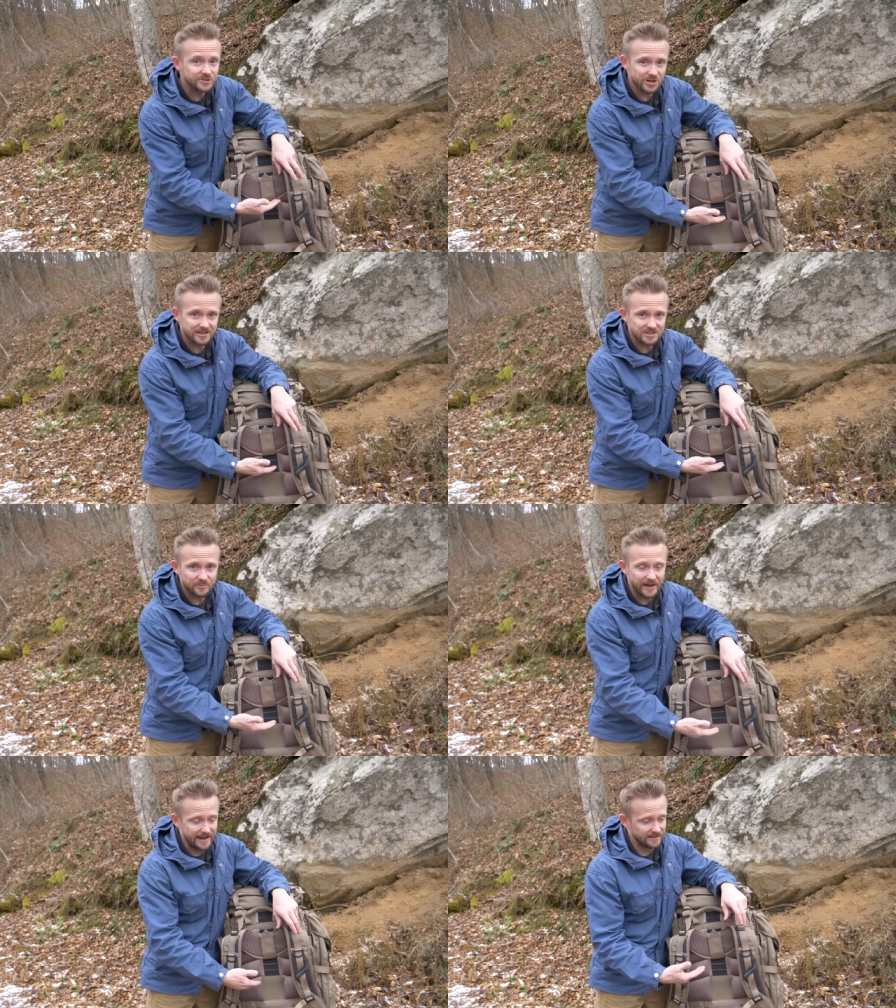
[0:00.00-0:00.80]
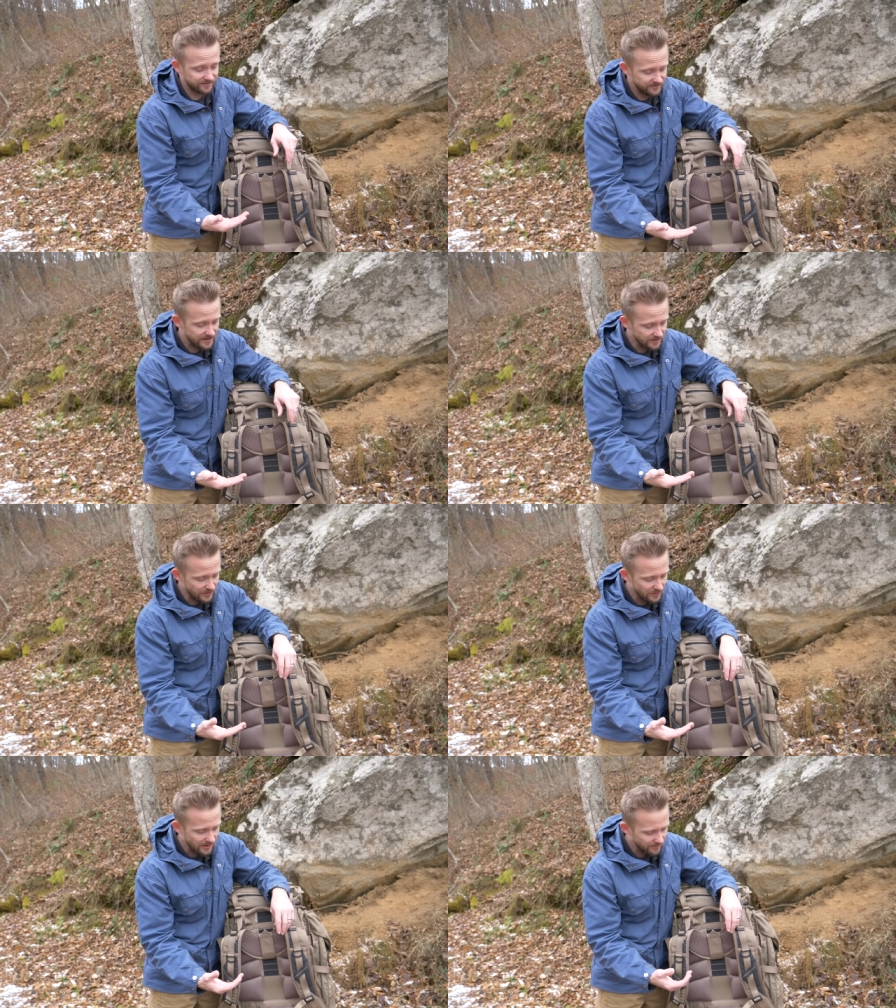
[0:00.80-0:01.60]
adjust the pack to fit
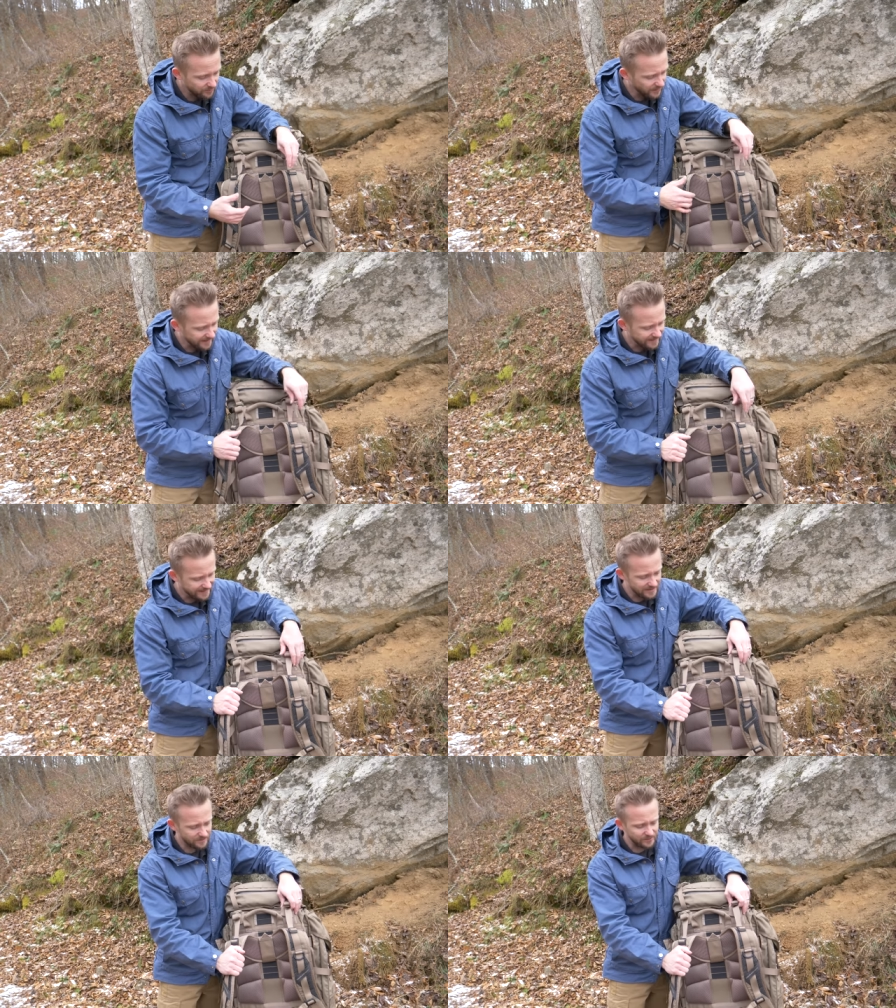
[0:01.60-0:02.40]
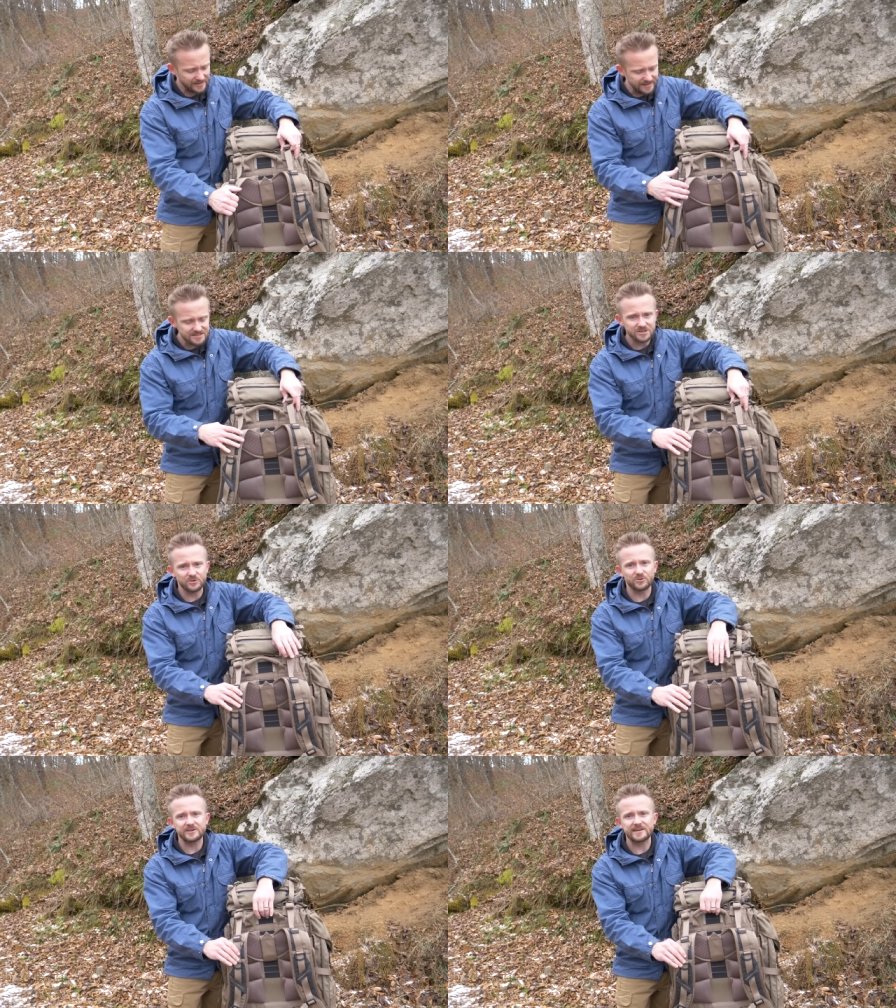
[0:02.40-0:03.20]
you, but it begins to
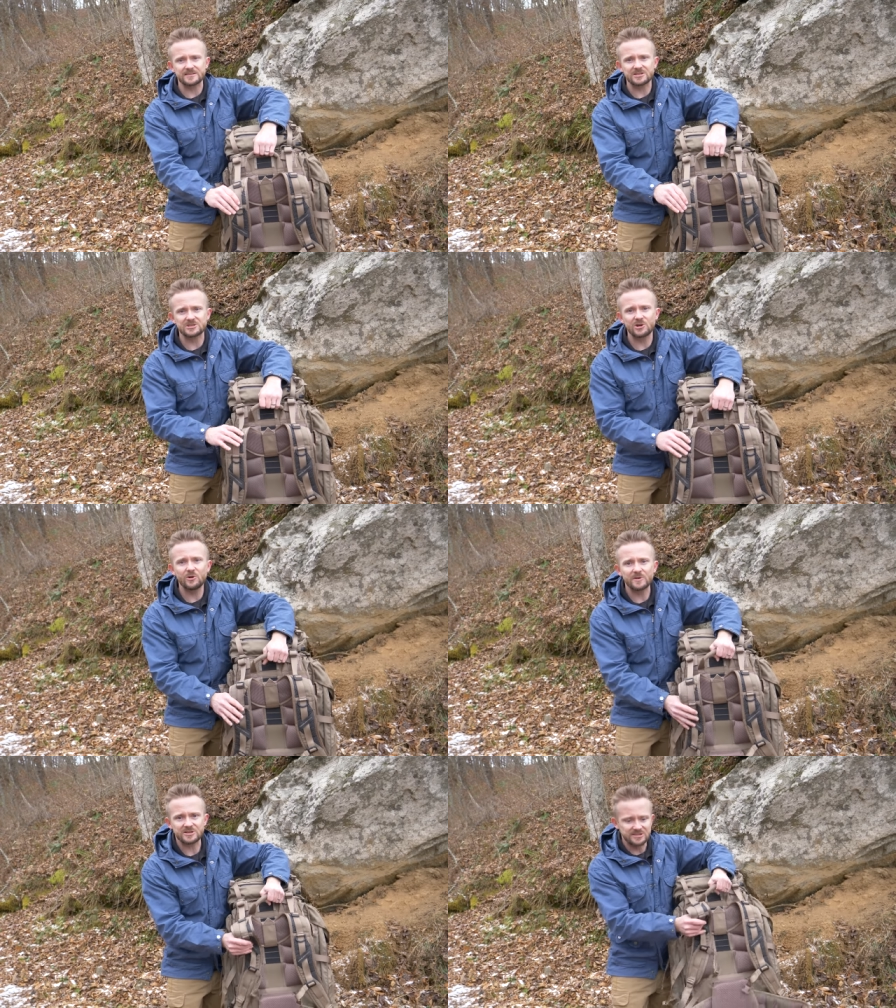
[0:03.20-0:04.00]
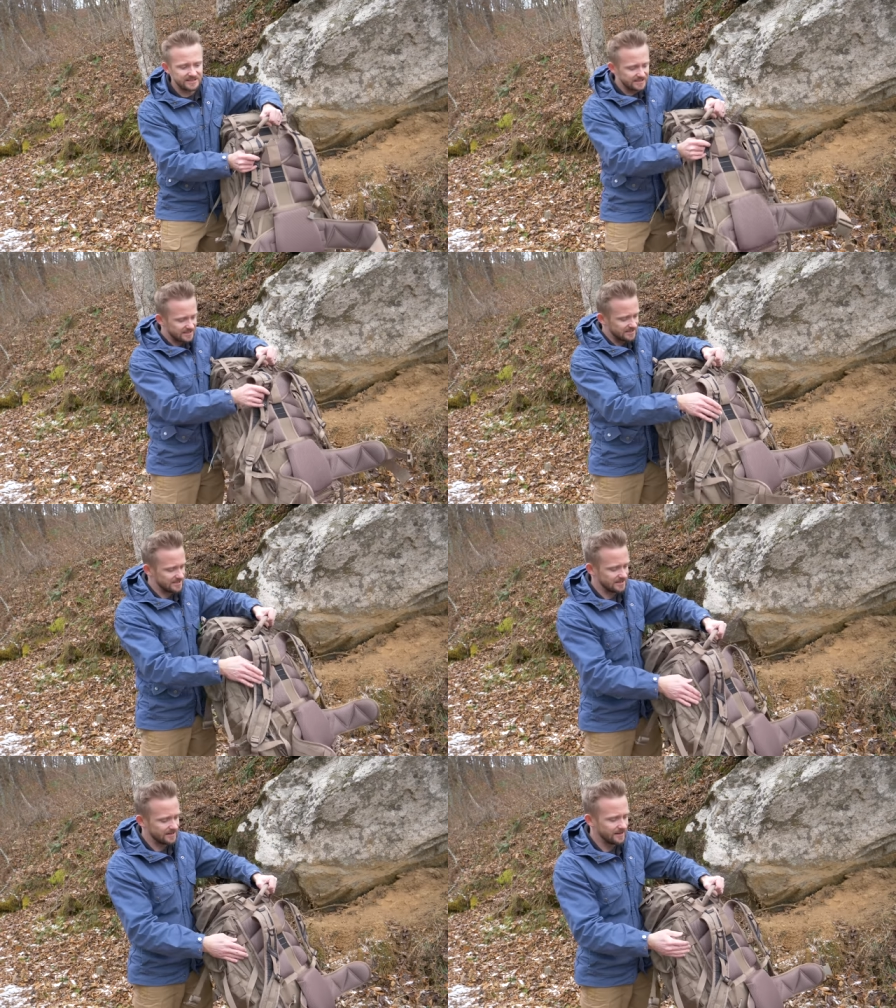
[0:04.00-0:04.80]
create so much
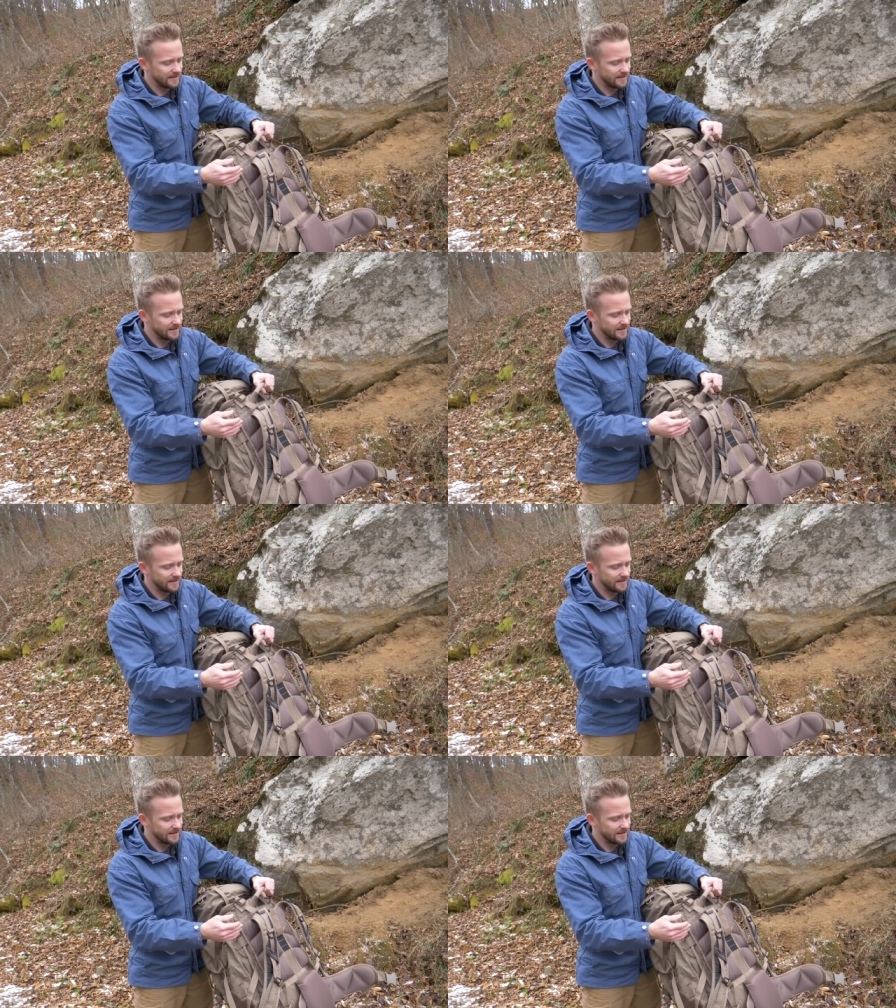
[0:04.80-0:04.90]
distance